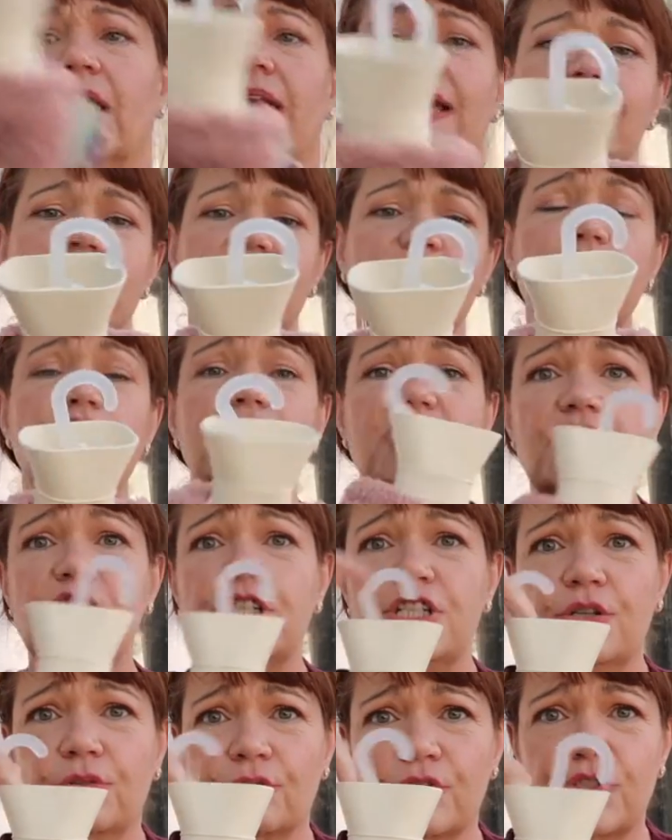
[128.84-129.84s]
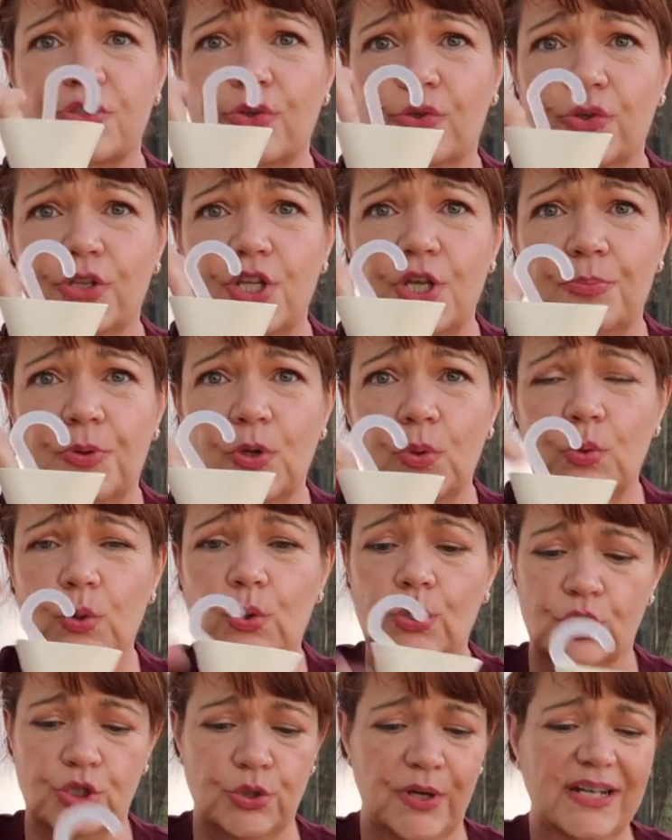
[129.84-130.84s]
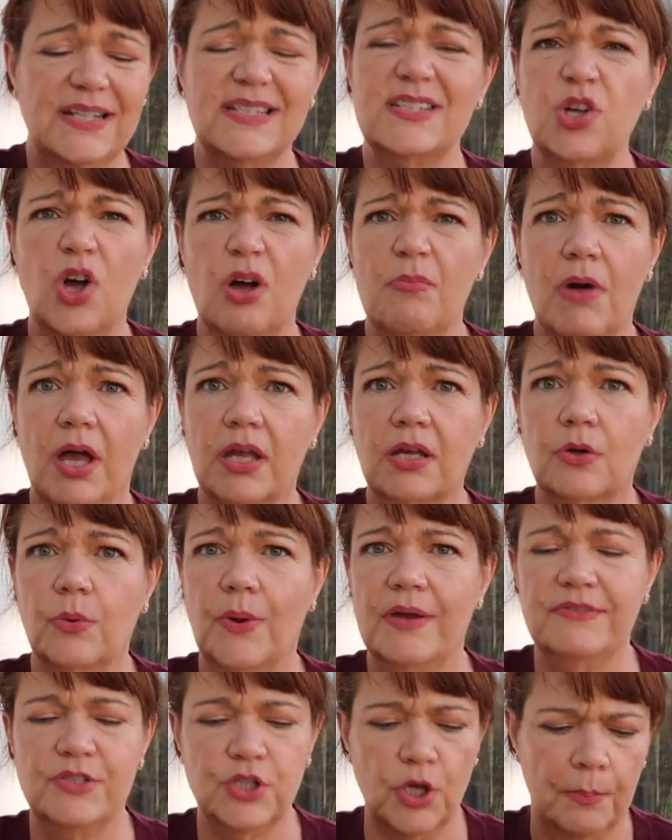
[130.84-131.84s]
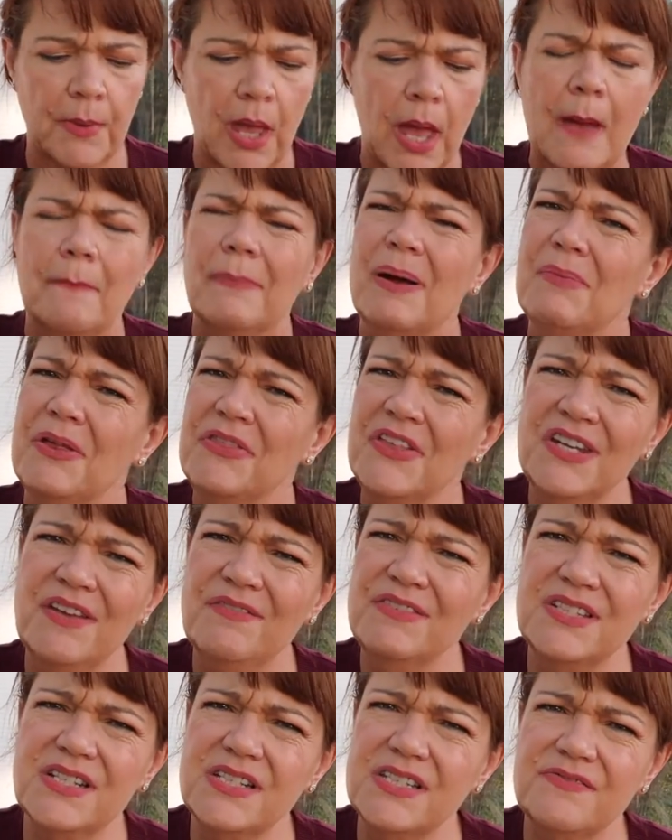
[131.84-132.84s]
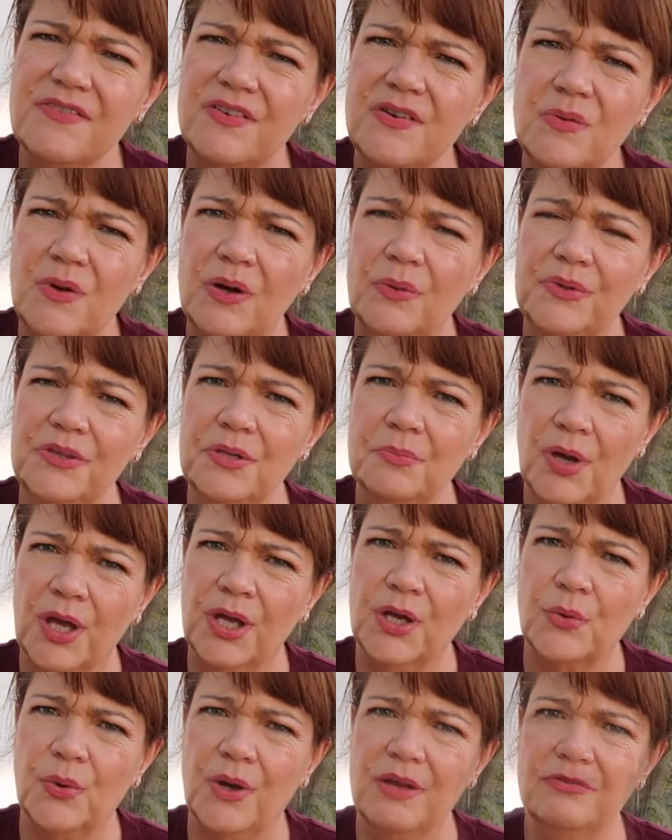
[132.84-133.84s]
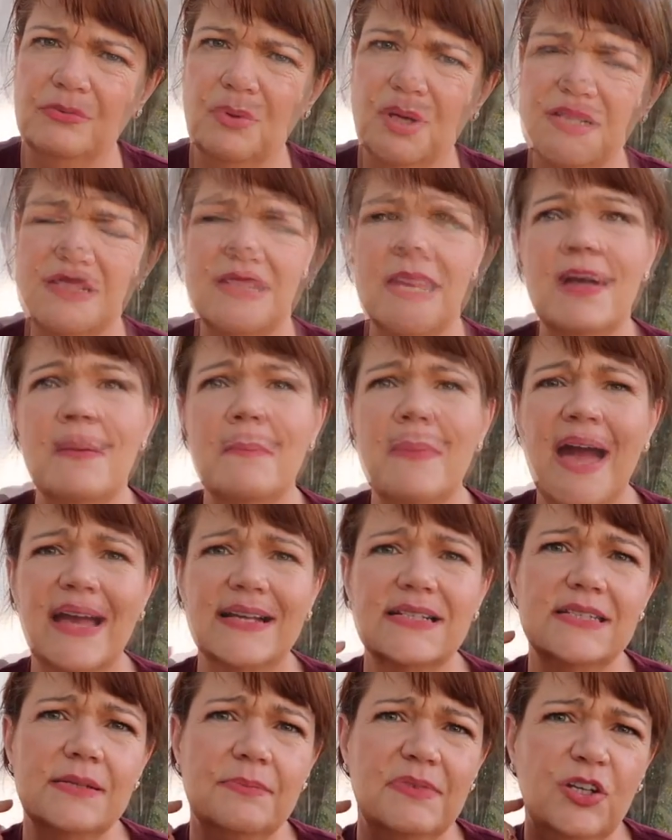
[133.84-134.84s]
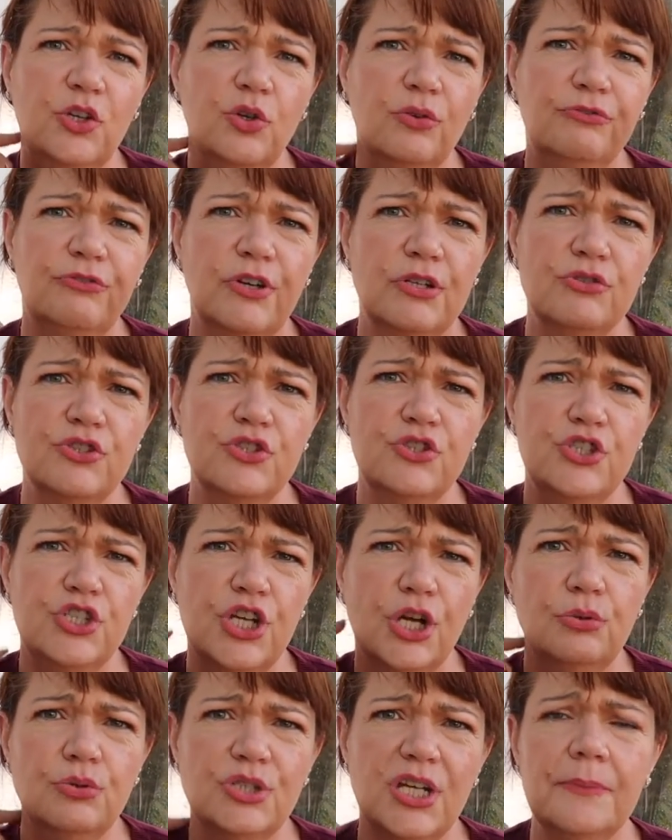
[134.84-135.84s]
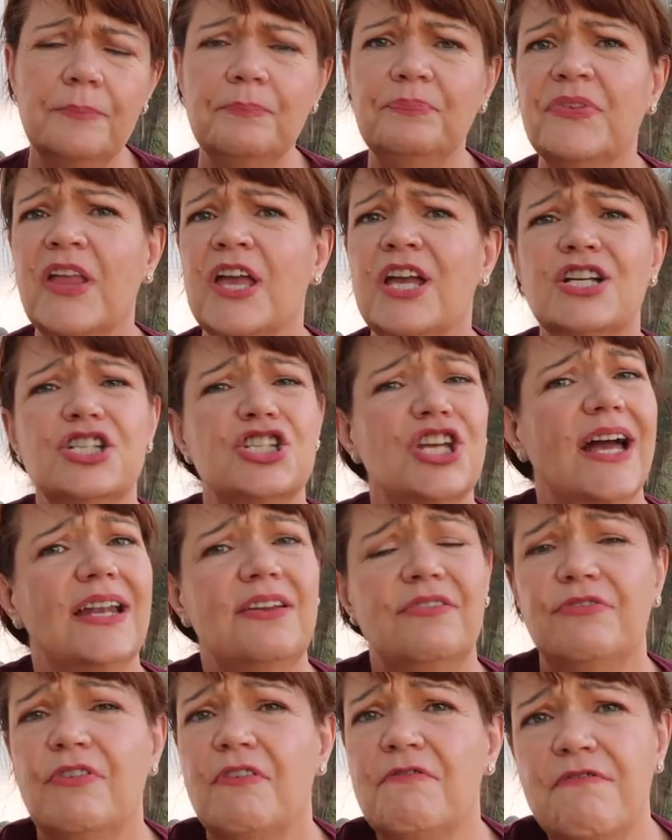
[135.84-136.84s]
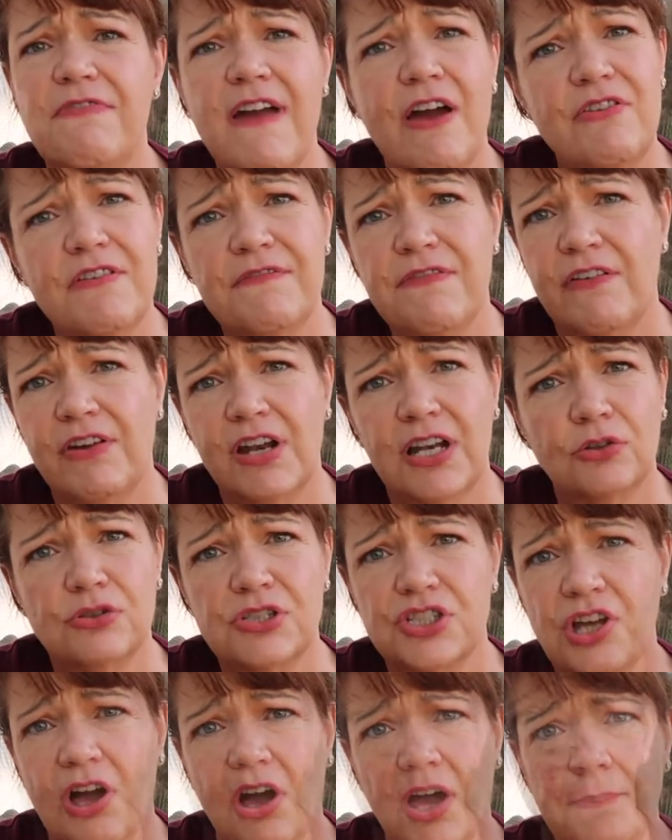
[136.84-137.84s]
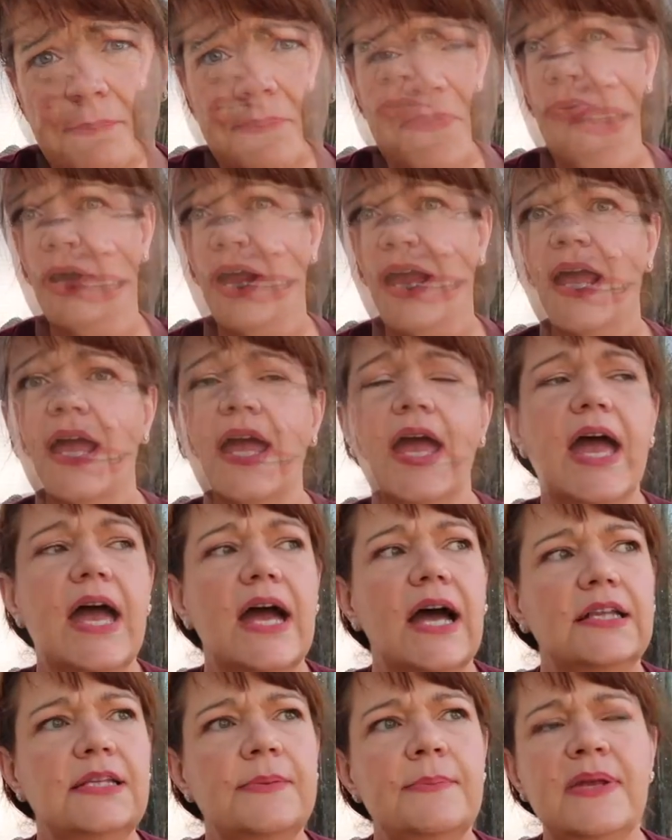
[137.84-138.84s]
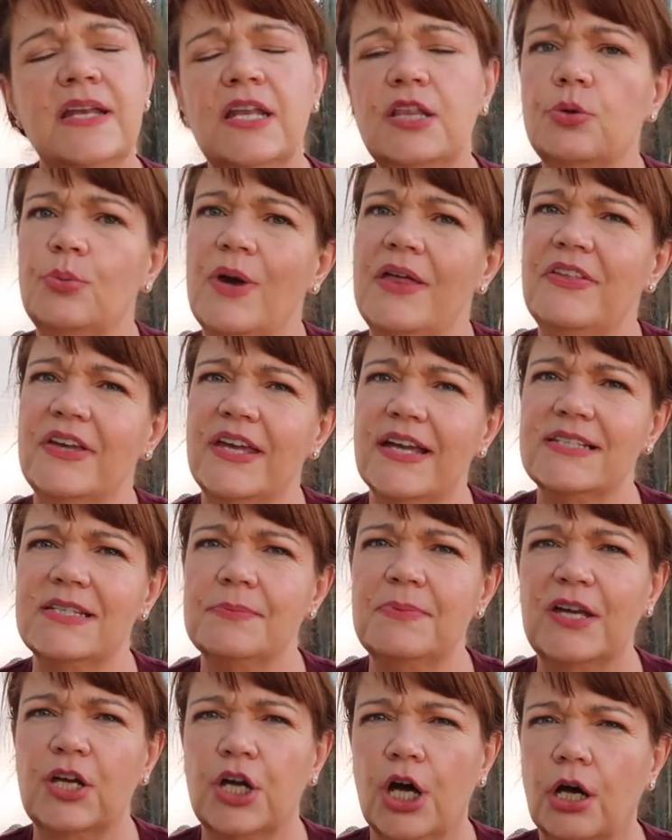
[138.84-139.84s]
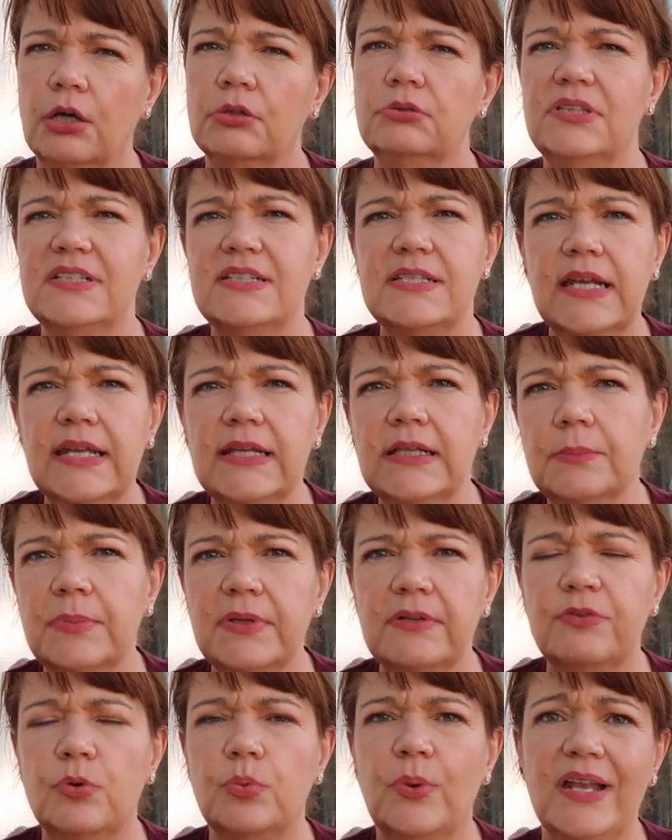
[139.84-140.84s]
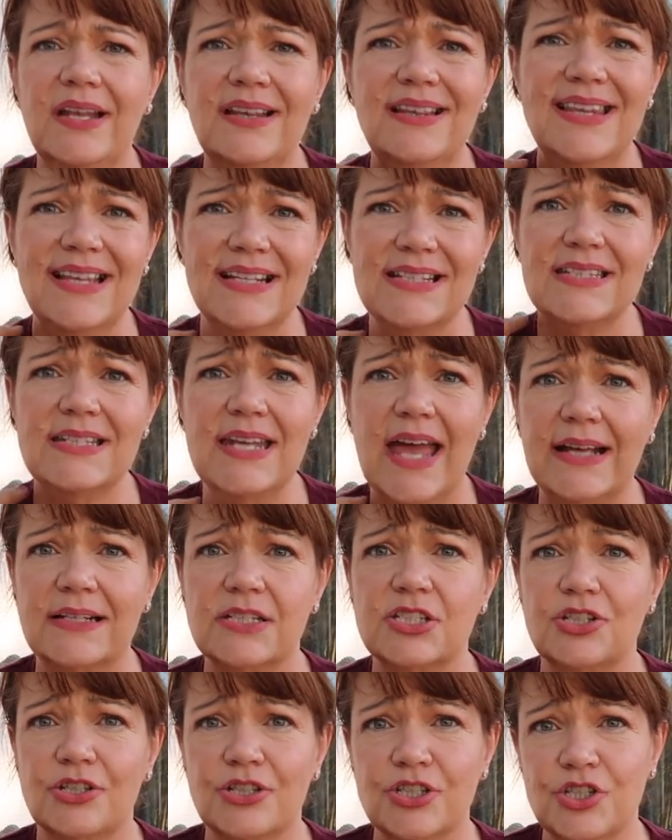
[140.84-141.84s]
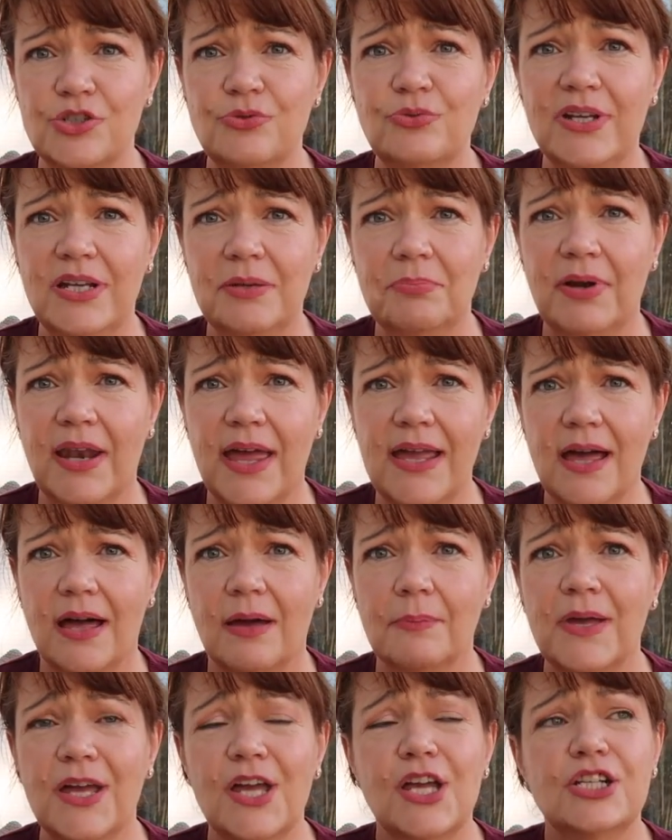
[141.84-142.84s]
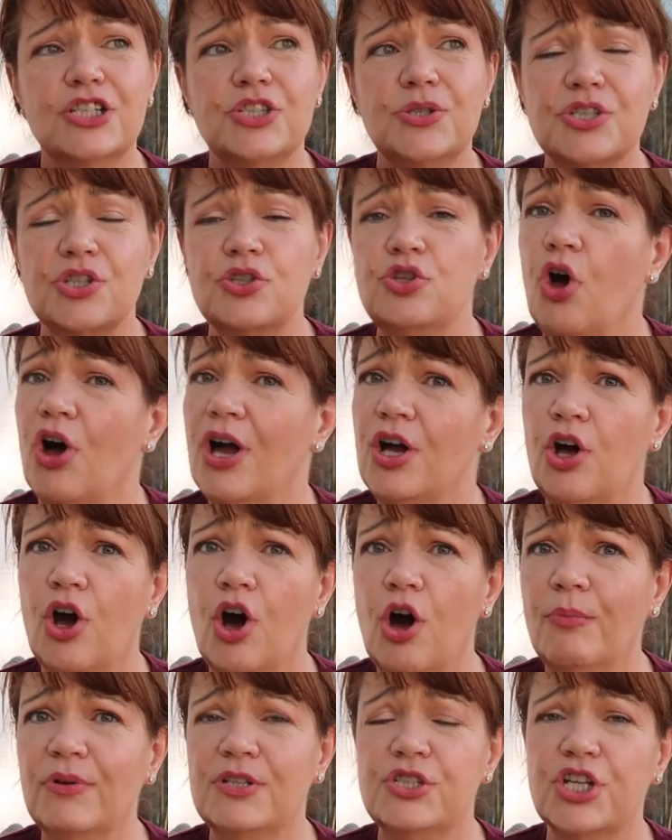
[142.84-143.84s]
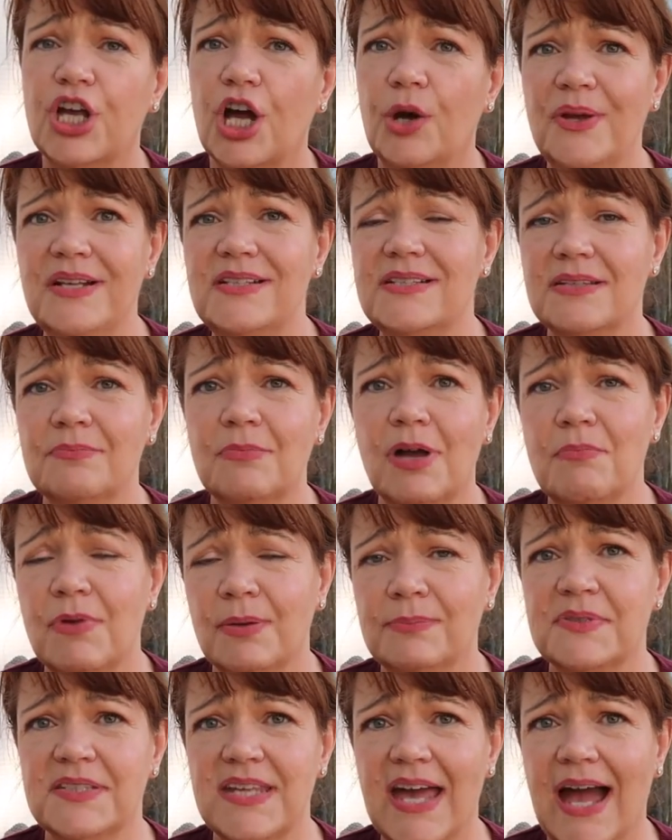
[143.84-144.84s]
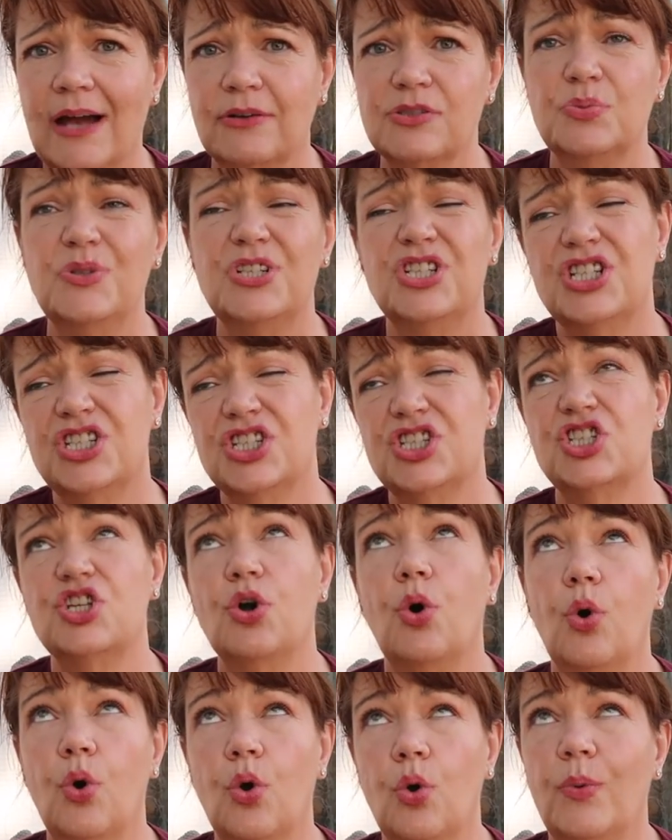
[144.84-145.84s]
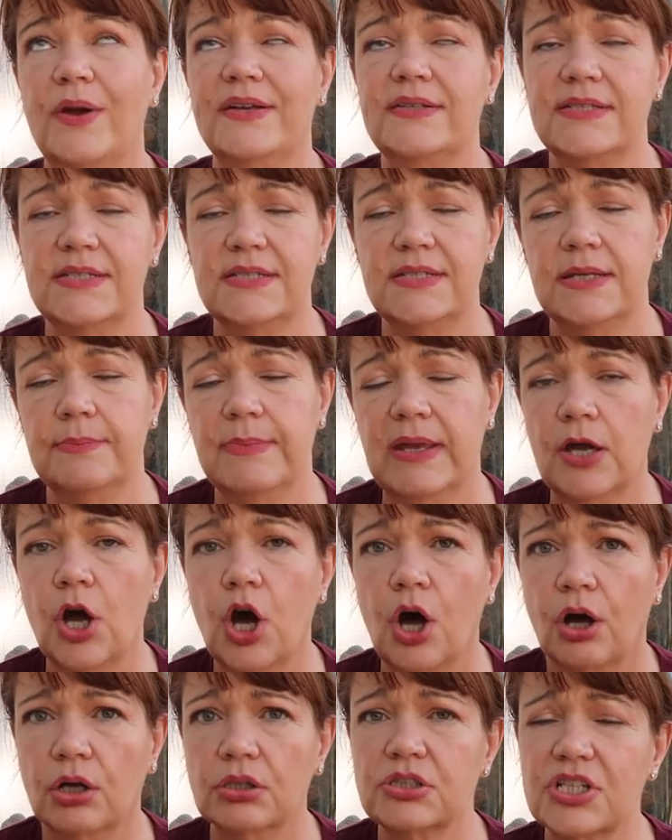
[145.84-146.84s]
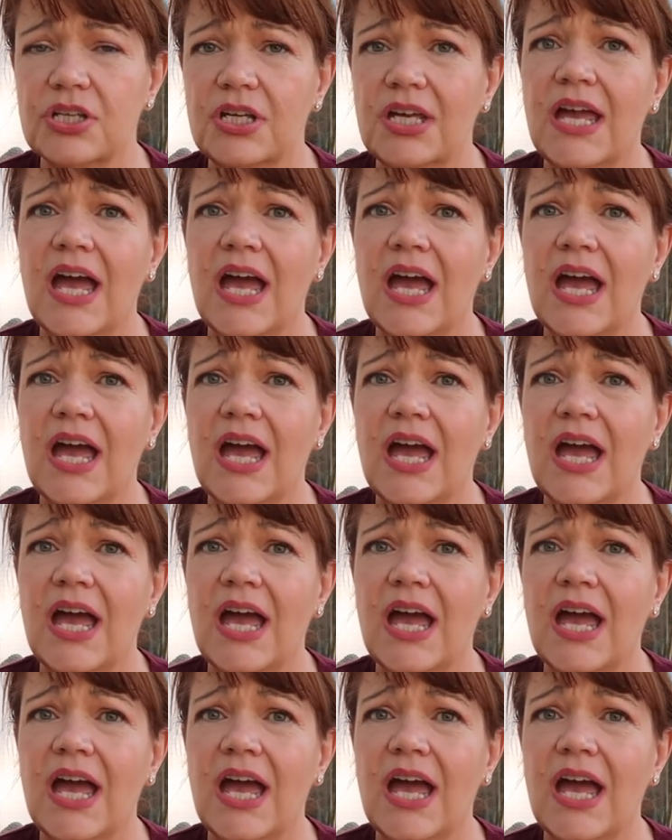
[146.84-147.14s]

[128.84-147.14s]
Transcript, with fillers: It's the traditional sort that you put water in. It's not a microwave job. My mother never does very well with the microwave one. My mum has something called frozen shoulder. She's had it for a very, very long time. By it. And the minute the weather gets a bit cold, there's a little bit of a wind, this neck starts to really play up. So it's not uncommon to go into my mum's house, which is always steaming hot.